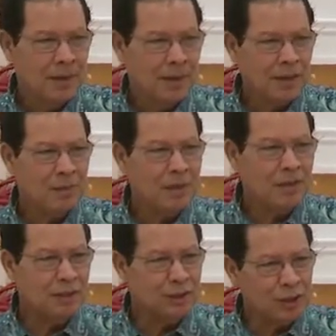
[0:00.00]
You mean
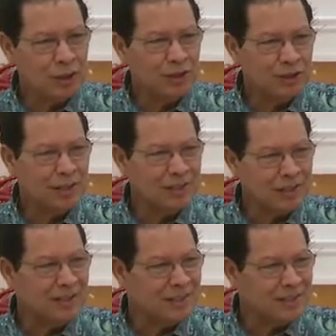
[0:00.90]
the church doesn't
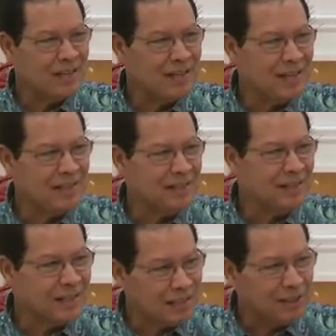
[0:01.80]
understand
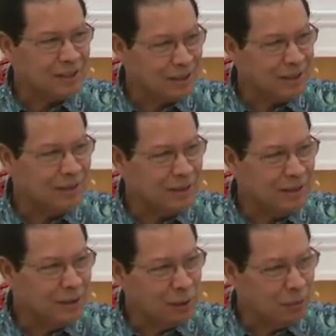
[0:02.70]
its, uh,
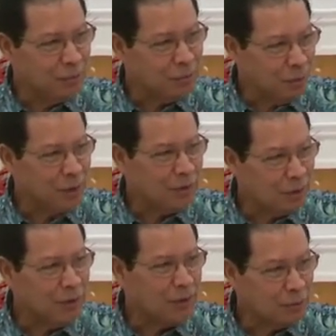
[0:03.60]
you know, work
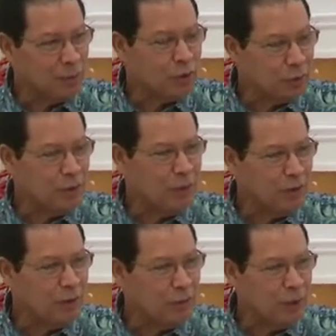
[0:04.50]
that it's supposed to be
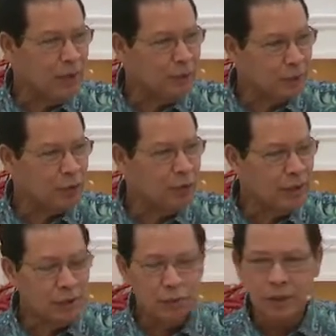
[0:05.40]
doing? We have to train
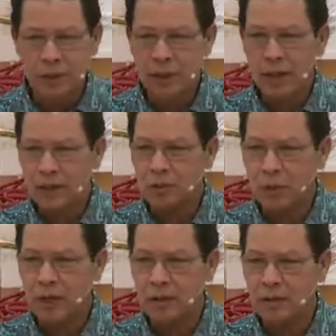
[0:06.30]
as what? As
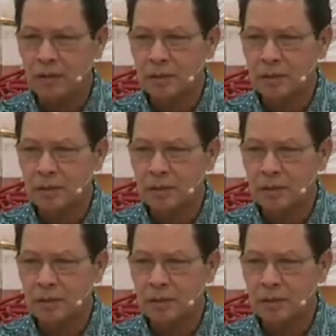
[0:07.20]
well.